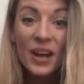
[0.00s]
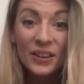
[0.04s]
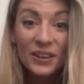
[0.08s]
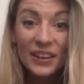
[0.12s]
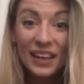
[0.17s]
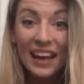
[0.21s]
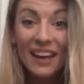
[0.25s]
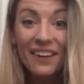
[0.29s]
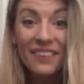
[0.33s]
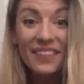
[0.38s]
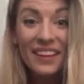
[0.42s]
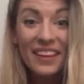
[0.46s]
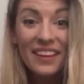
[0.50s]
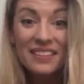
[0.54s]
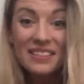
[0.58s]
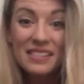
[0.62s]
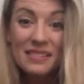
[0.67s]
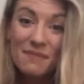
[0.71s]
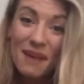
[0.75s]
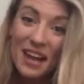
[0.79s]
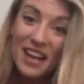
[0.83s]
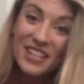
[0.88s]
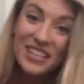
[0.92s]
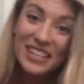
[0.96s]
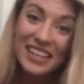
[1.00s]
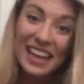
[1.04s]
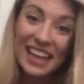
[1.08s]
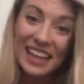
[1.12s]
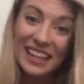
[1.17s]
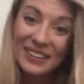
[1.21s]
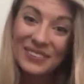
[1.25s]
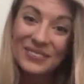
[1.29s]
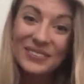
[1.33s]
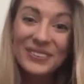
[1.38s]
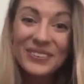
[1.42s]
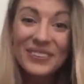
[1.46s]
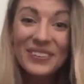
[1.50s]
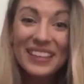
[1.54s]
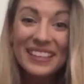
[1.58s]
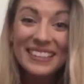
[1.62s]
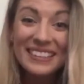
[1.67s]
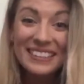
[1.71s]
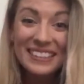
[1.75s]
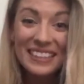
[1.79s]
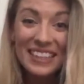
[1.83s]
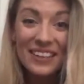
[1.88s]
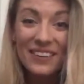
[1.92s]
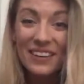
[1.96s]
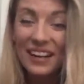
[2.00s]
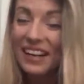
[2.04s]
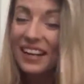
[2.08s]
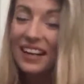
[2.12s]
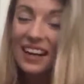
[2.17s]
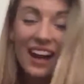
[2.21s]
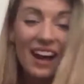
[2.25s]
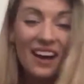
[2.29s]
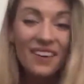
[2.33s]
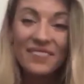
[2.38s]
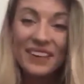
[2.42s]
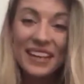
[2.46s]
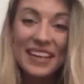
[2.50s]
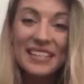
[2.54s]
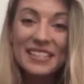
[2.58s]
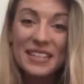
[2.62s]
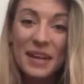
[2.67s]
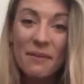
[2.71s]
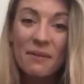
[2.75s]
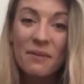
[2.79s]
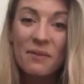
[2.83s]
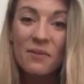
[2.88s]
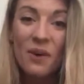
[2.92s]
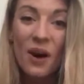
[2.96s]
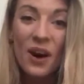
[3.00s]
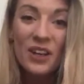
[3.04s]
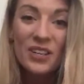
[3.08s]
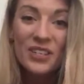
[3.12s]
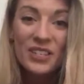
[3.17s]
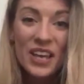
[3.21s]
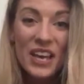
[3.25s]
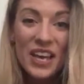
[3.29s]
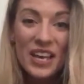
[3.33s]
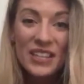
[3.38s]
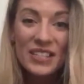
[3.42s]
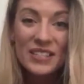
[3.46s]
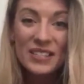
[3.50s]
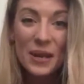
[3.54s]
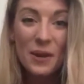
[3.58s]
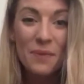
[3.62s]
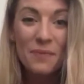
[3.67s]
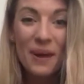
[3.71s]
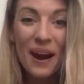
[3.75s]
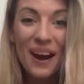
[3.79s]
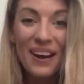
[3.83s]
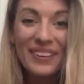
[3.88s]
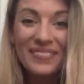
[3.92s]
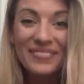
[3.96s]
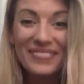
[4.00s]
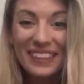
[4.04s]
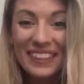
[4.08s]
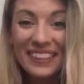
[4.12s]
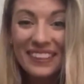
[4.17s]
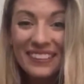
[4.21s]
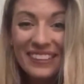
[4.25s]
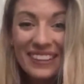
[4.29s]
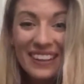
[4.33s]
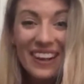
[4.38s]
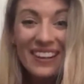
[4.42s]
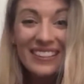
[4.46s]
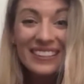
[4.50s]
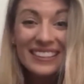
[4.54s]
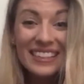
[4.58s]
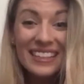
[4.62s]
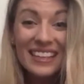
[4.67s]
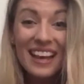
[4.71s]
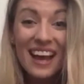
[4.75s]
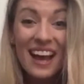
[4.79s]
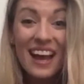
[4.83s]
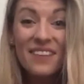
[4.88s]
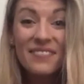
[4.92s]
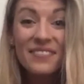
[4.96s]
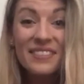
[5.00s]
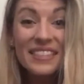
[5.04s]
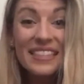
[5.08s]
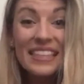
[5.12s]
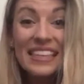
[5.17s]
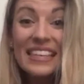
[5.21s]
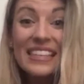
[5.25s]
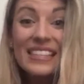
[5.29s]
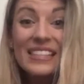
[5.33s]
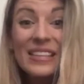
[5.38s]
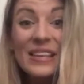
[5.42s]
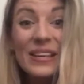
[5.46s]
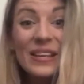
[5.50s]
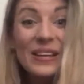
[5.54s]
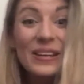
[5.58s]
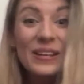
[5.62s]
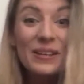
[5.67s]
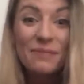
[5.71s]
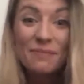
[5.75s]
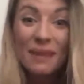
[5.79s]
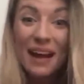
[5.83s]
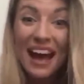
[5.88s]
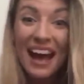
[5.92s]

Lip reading: Go out there and smash it like you always do, and I can't wait to come and watch. So proud of you. Lots of love. See you soon.